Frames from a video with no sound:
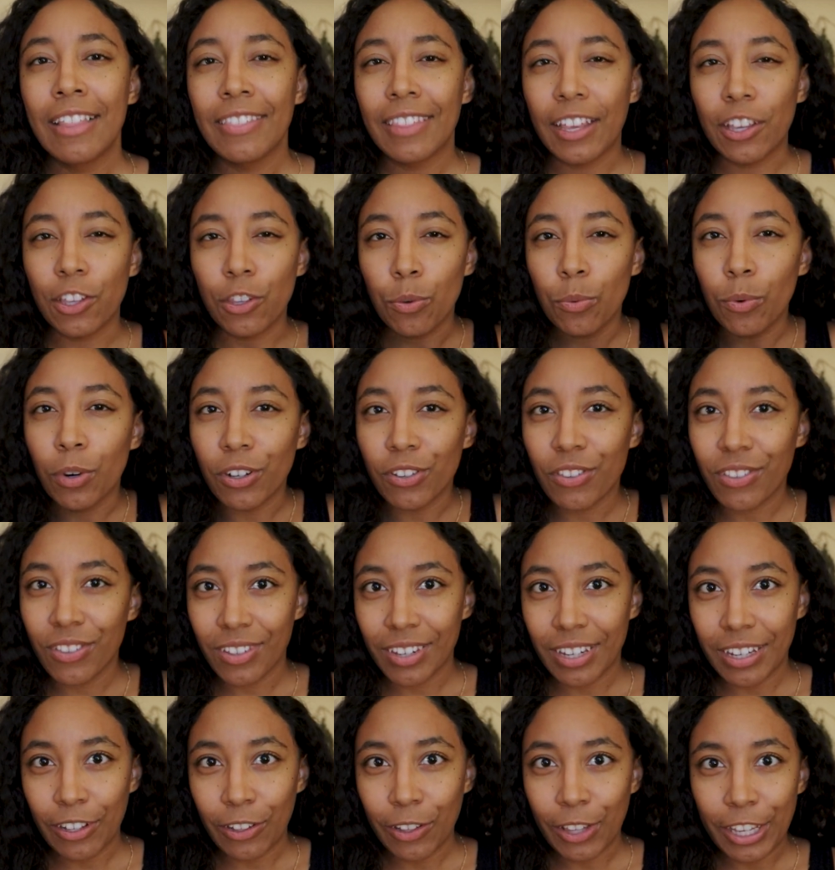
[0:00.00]
that you are
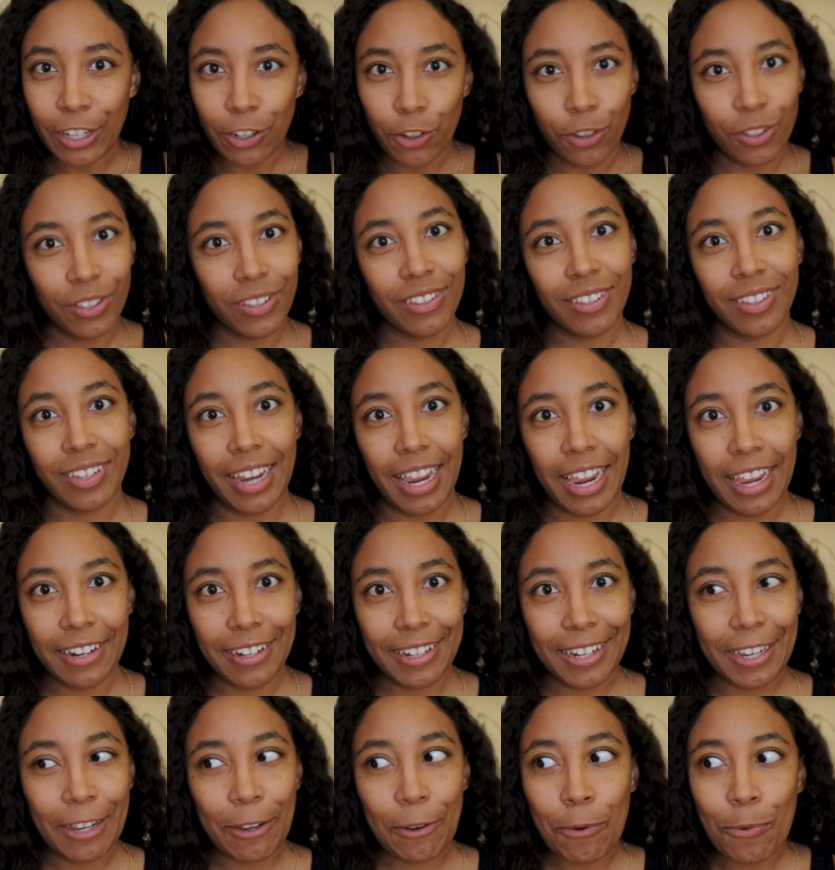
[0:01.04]
still in good
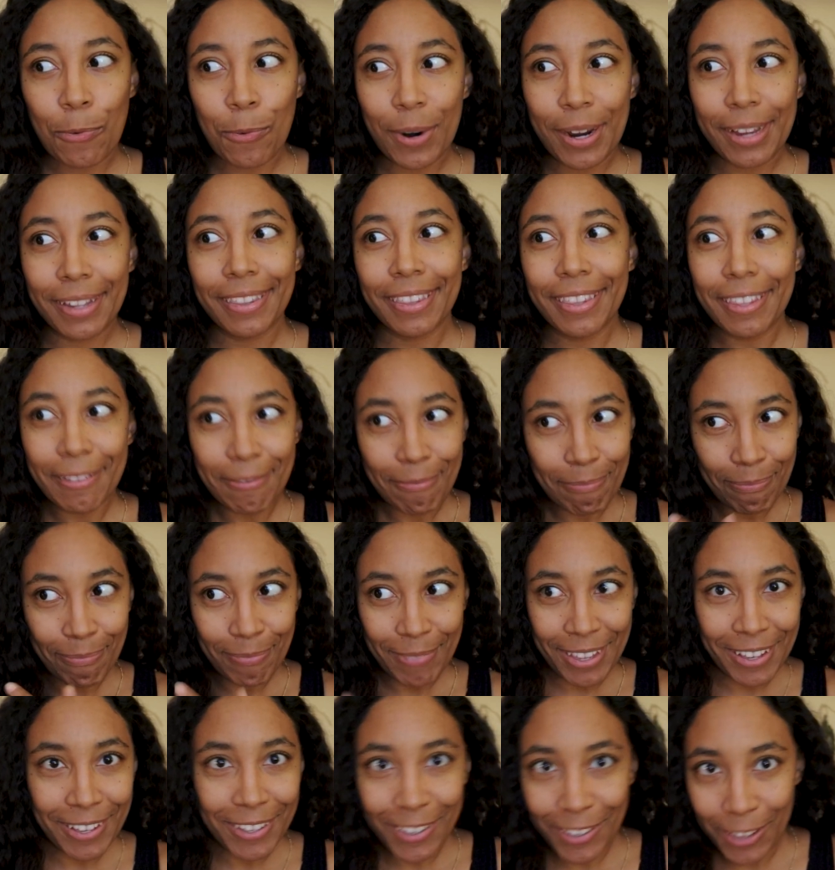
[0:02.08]
standing with
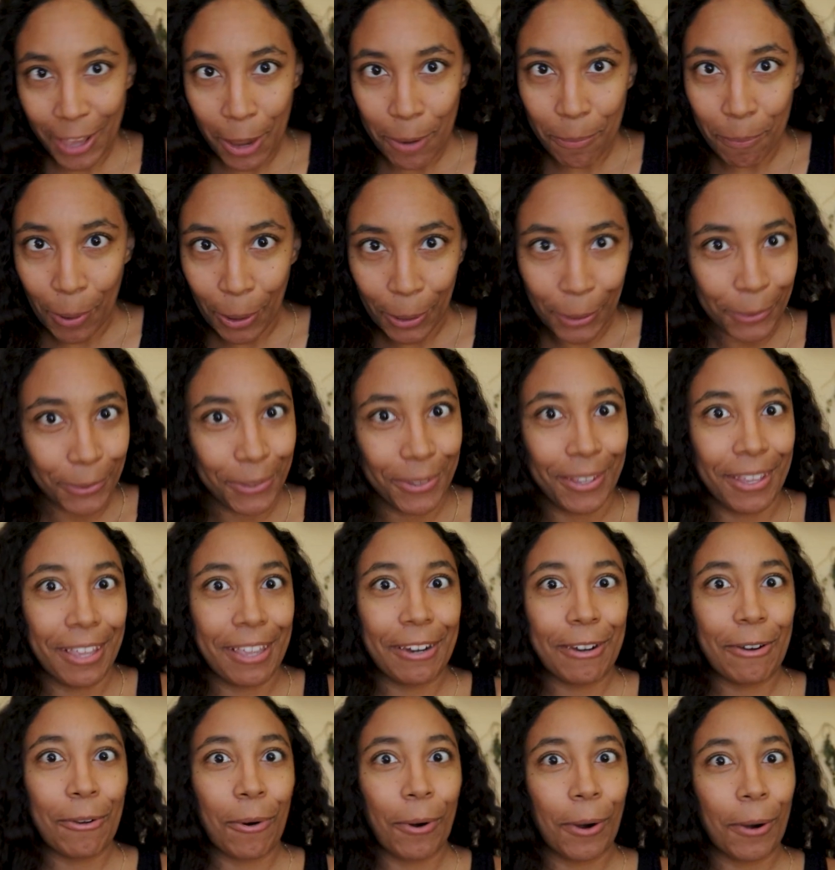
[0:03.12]
this said
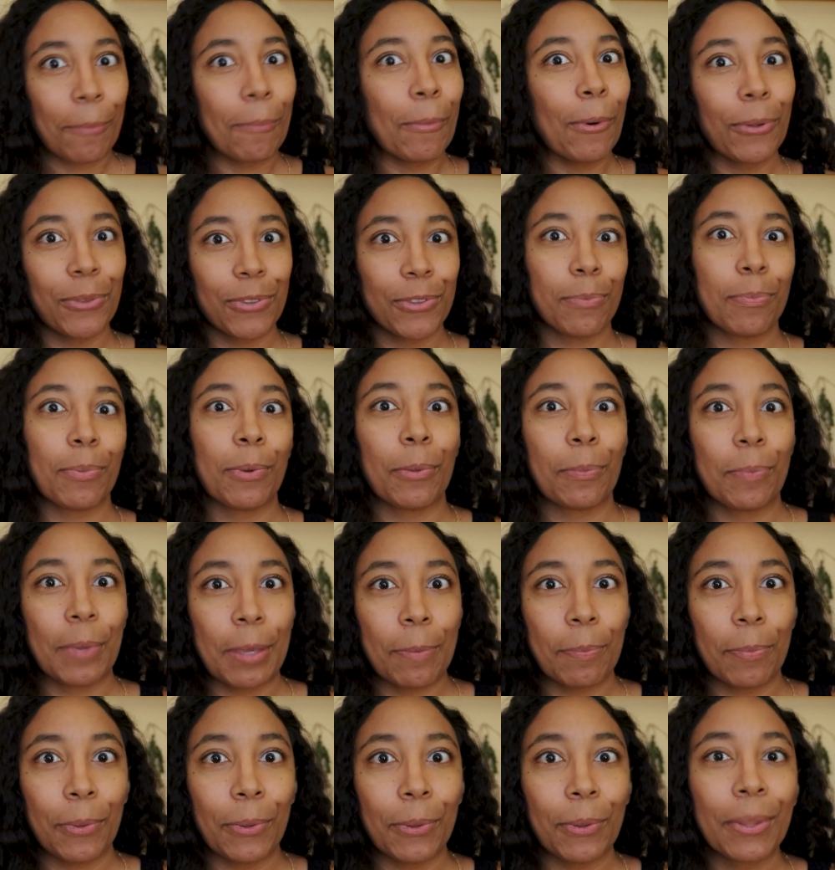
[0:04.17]
person or multiple
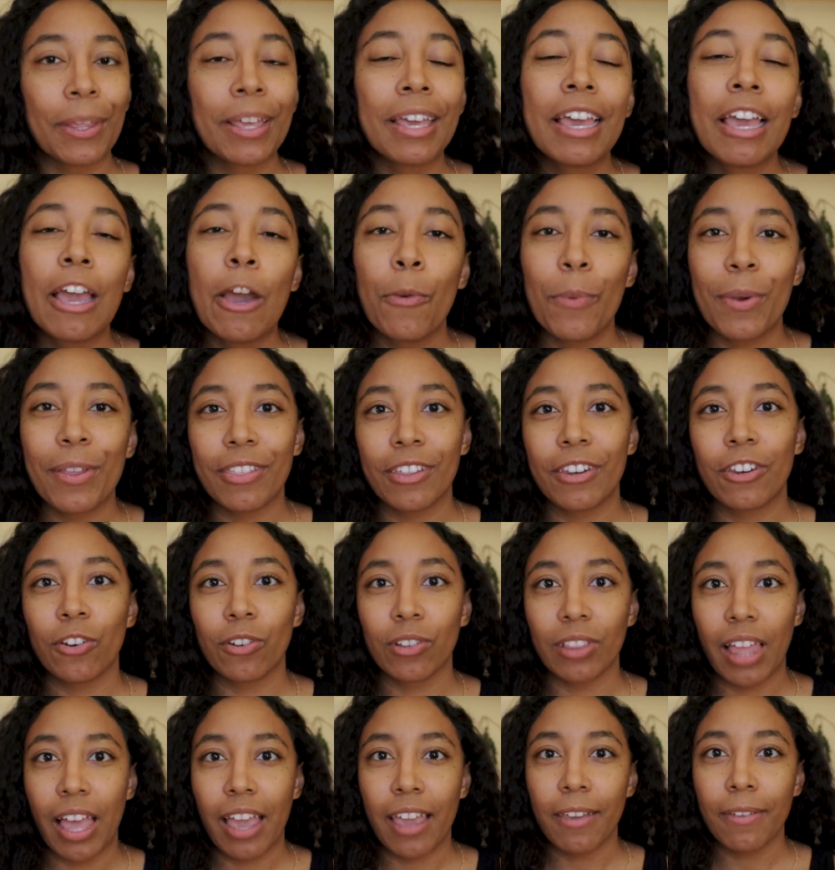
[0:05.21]
people within your
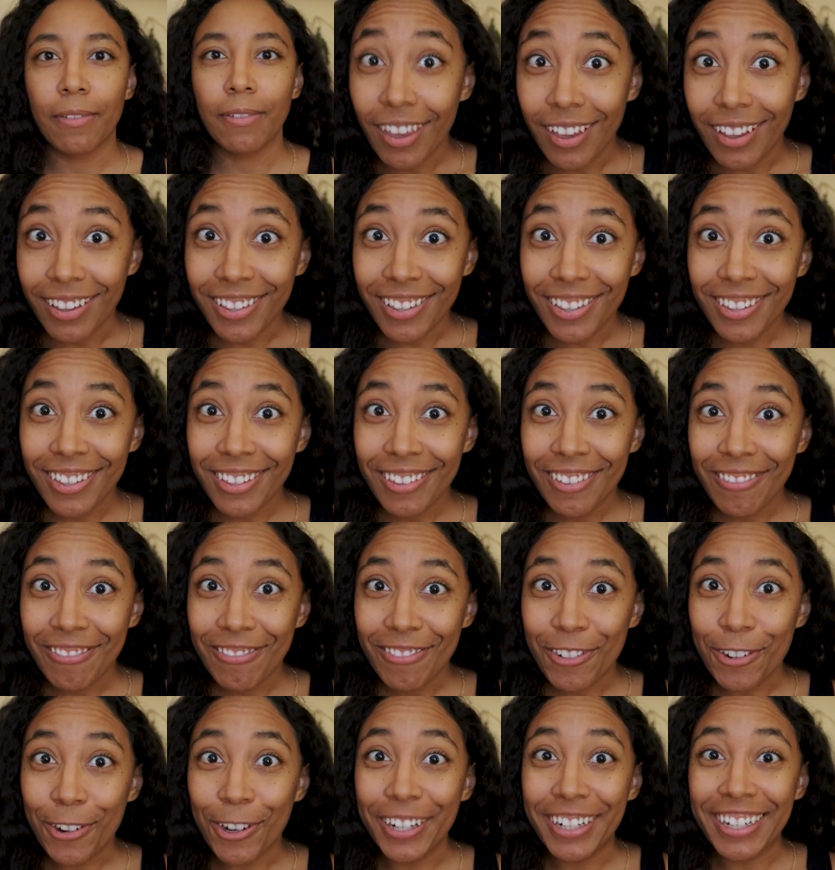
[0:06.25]
life, thus
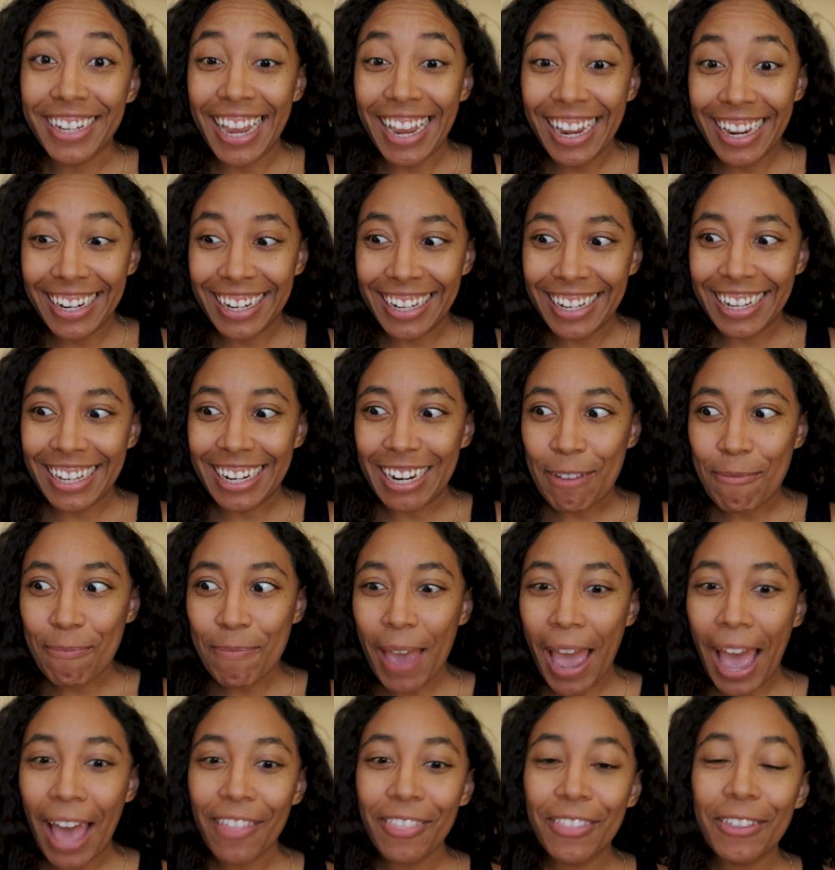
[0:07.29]
creating an
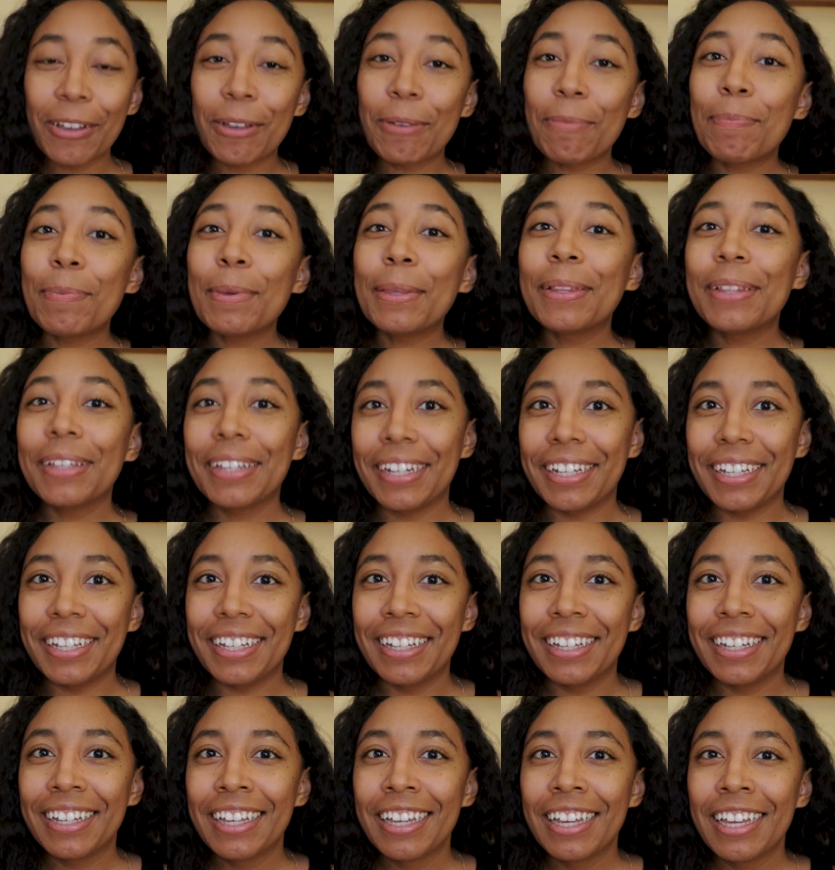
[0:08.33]
empathic
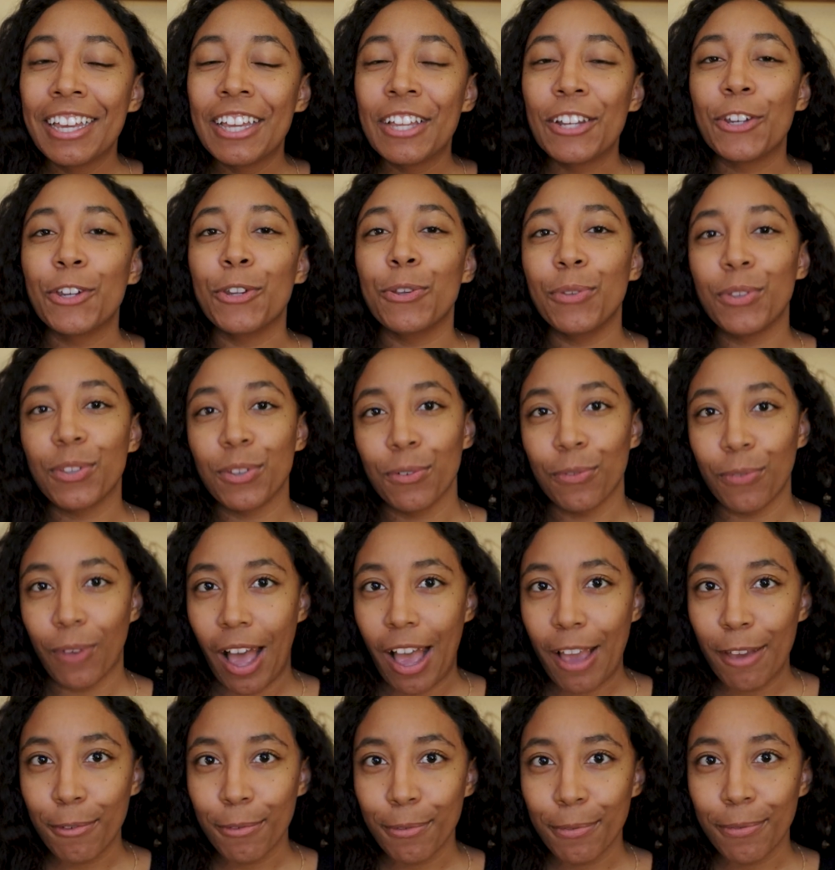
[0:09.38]
ability to
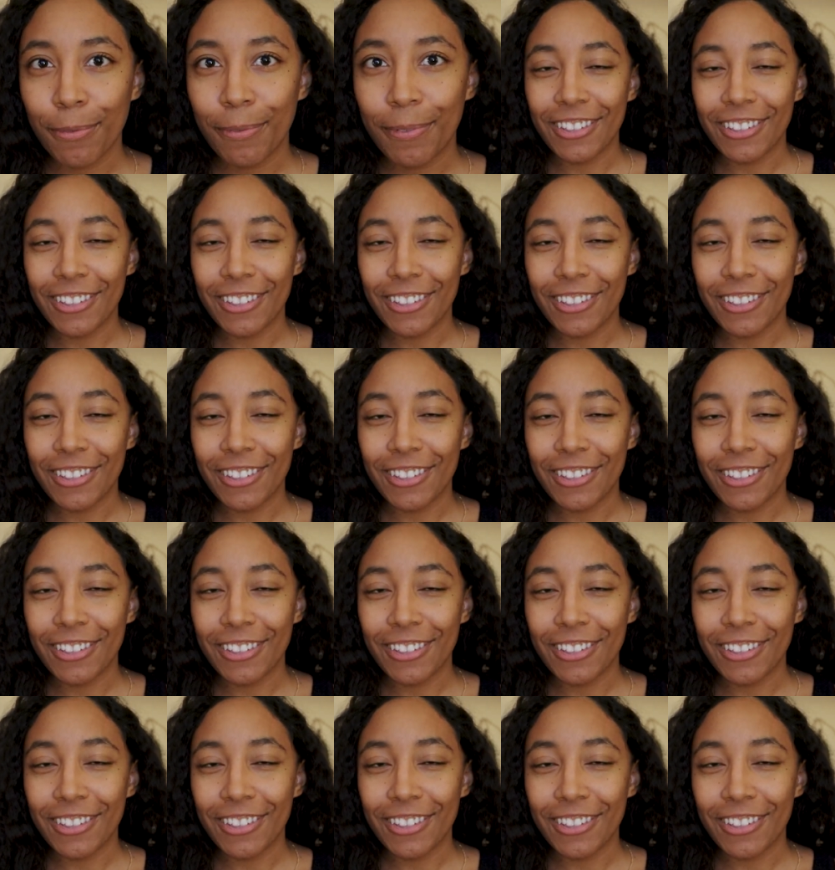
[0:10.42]
survive.